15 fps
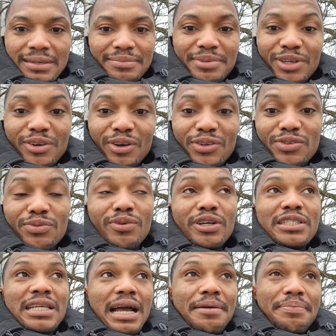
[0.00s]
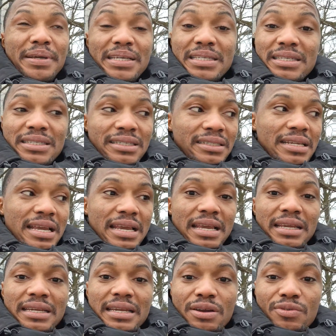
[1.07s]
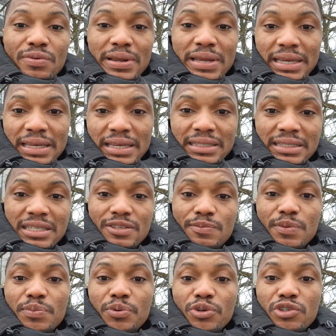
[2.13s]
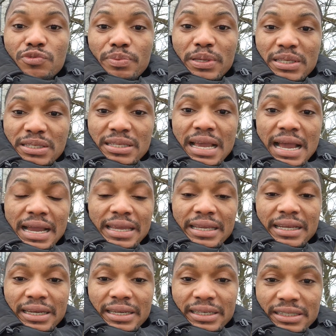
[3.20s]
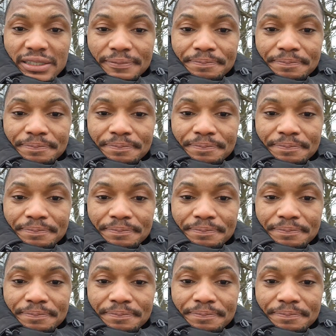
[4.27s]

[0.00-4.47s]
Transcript: Because what happens, the way these people speak their English,